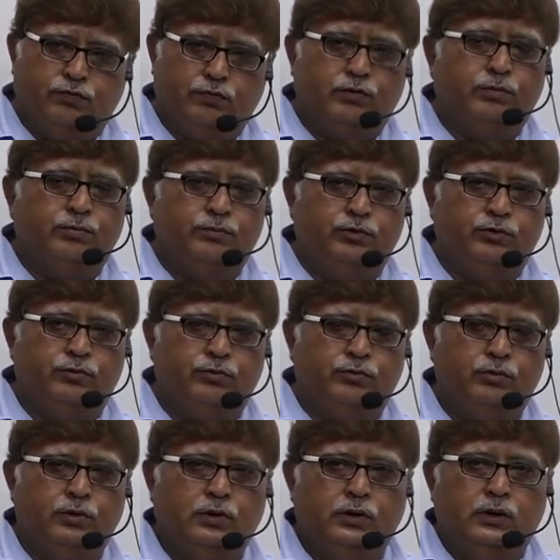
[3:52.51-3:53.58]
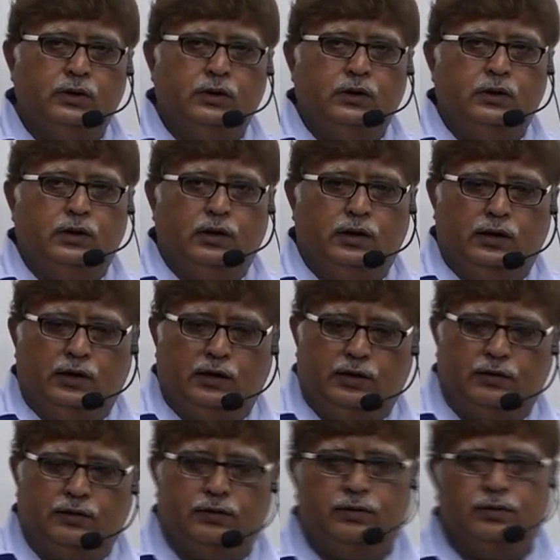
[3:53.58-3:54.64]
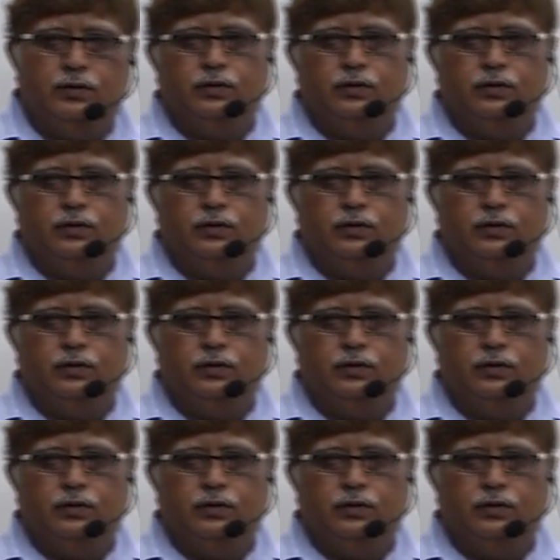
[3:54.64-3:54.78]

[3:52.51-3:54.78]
from you are